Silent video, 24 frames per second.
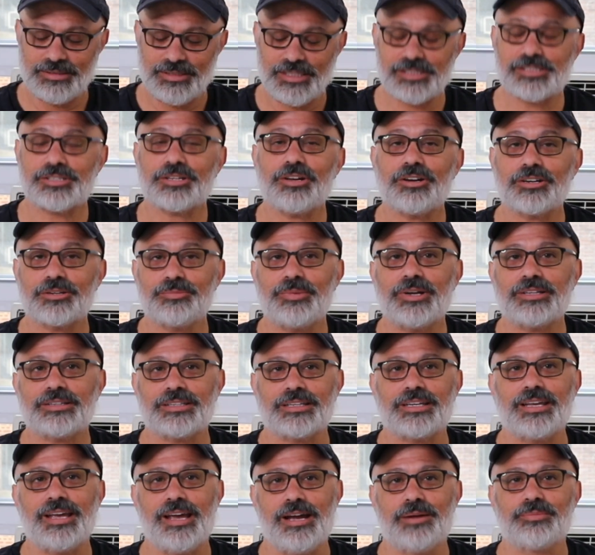Let's talk about the
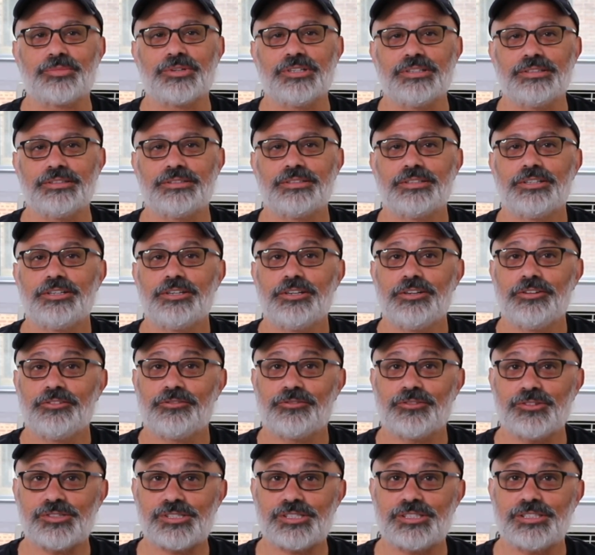camera.
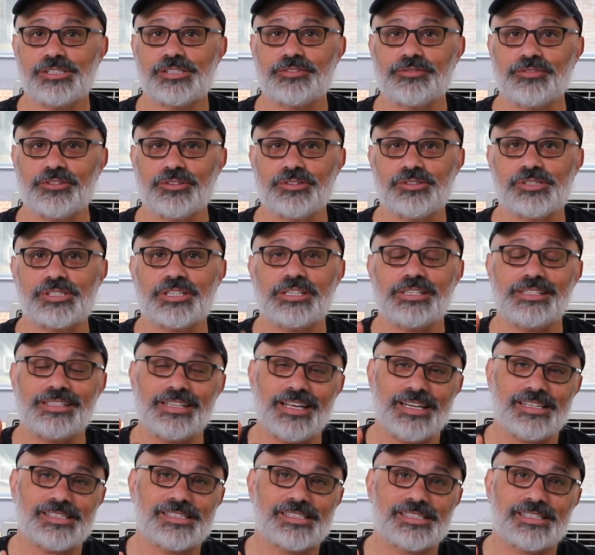First things first,
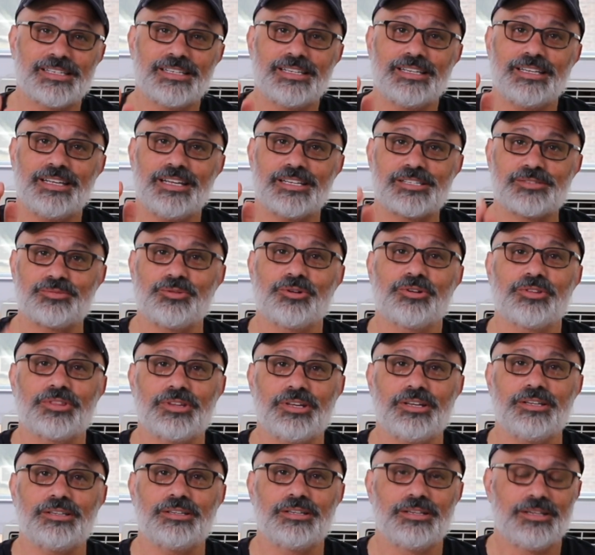yes, it's worth
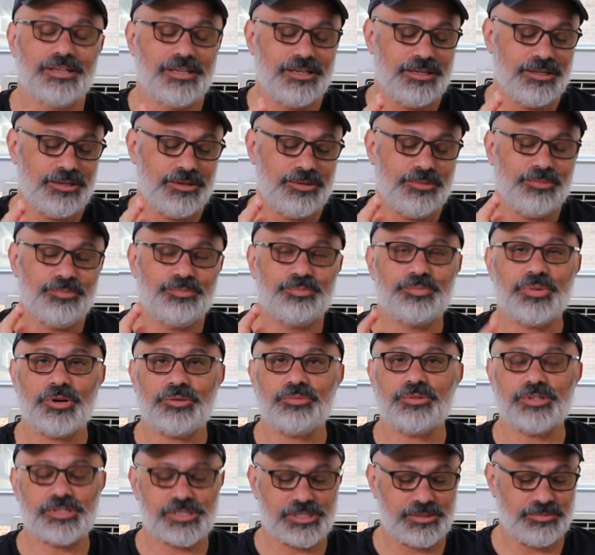it,
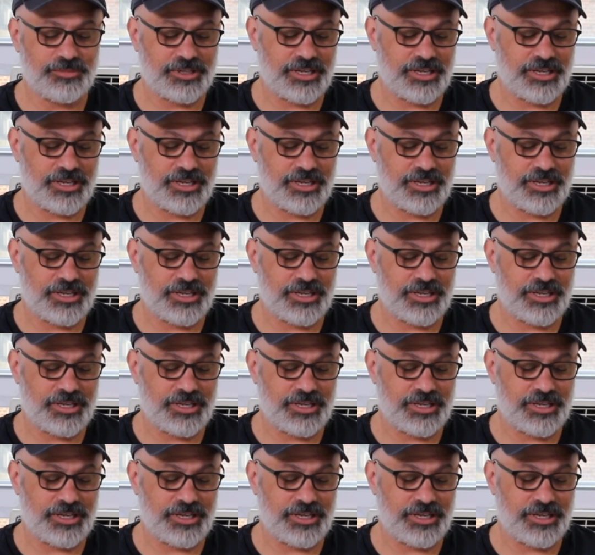but with some